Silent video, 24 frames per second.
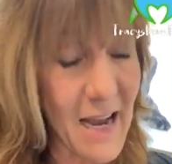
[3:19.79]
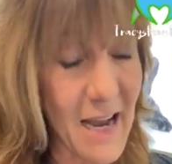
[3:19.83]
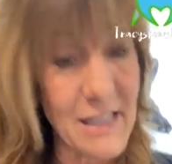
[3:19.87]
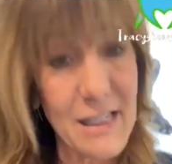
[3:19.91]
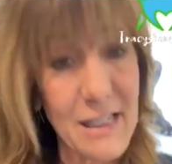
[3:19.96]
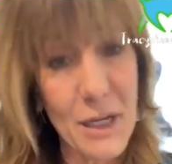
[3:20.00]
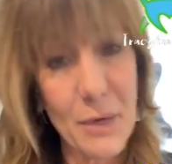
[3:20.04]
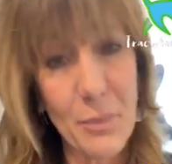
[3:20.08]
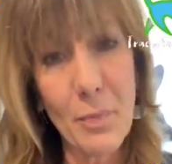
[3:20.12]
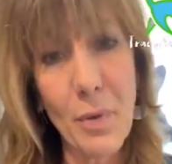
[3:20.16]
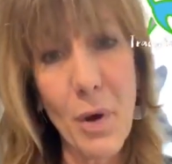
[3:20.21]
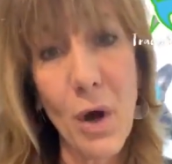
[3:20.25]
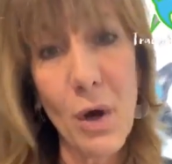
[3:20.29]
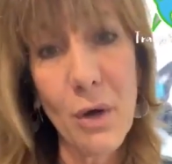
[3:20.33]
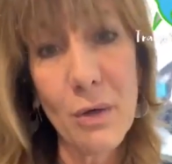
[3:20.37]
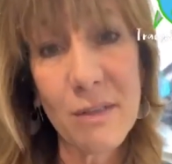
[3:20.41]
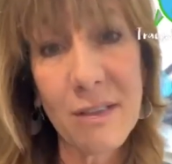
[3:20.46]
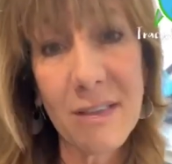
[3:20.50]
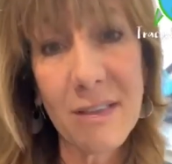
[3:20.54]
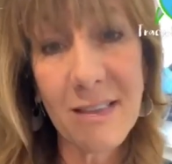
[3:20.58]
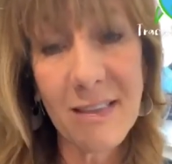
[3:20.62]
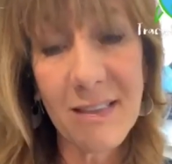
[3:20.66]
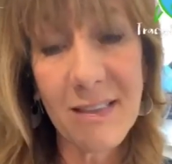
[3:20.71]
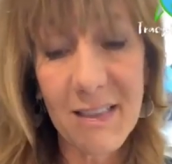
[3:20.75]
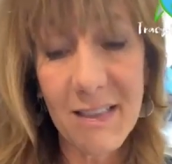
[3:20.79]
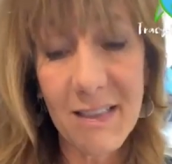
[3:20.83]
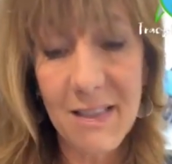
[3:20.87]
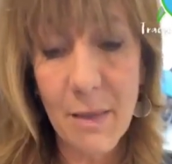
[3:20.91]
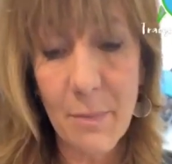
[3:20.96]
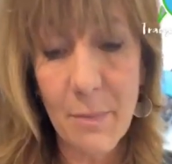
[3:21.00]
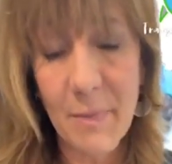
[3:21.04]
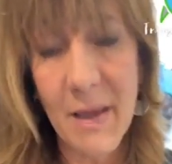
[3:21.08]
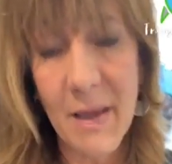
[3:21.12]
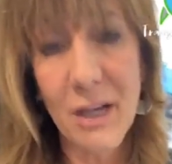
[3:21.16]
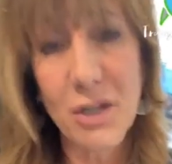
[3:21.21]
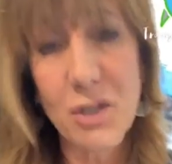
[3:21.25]
I did post
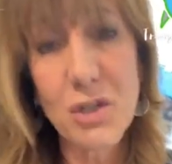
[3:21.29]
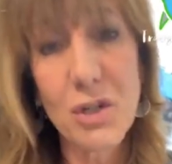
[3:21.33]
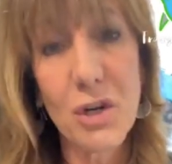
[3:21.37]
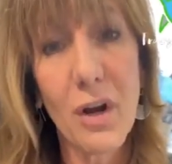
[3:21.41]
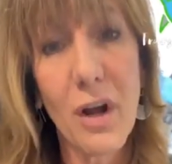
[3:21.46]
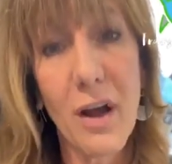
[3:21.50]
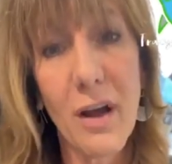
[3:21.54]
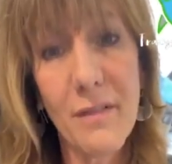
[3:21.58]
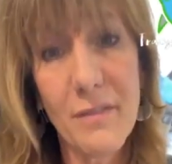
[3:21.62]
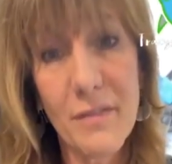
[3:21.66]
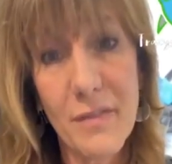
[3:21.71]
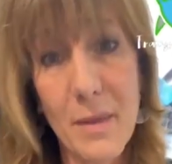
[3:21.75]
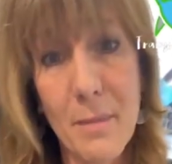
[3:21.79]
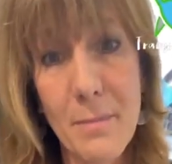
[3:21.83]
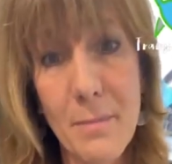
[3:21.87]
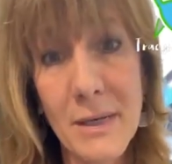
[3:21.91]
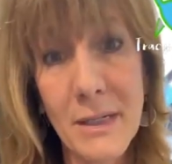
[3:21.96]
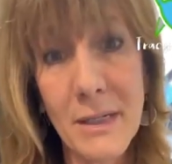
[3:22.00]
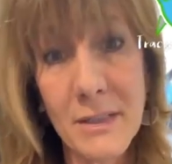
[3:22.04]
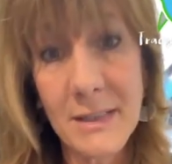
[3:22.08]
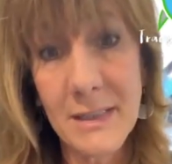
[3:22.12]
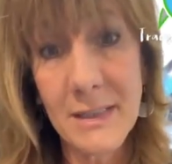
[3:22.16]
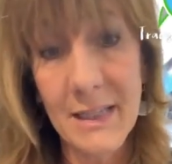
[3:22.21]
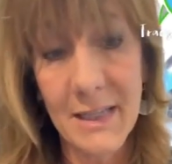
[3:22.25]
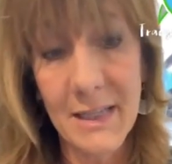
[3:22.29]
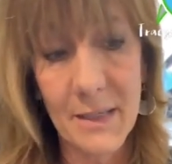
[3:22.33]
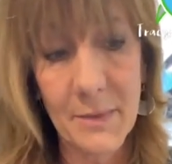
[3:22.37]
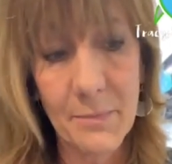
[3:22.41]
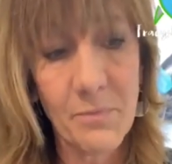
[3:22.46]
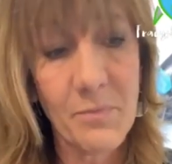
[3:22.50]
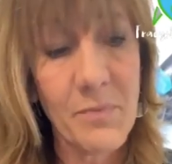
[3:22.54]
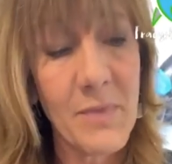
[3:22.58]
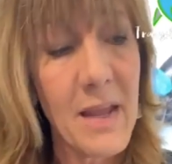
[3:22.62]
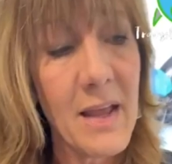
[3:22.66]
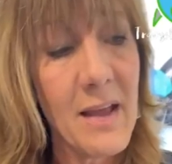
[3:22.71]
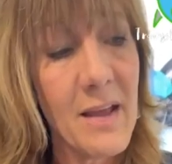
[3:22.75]
the picture of the
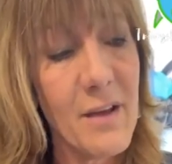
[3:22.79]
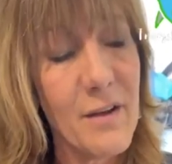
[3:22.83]
Milton.